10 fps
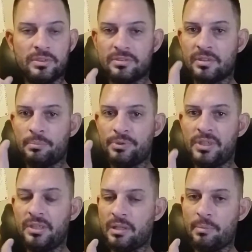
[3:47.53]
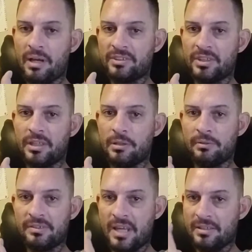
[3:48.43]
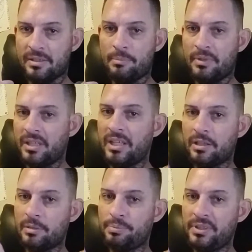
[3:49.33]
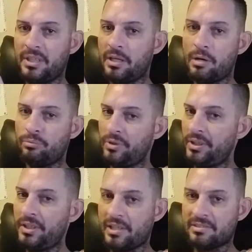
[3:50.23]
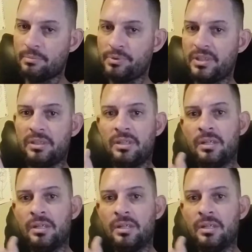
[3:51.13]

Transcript: complete. I'm actually going to get a complete, a really nice complete,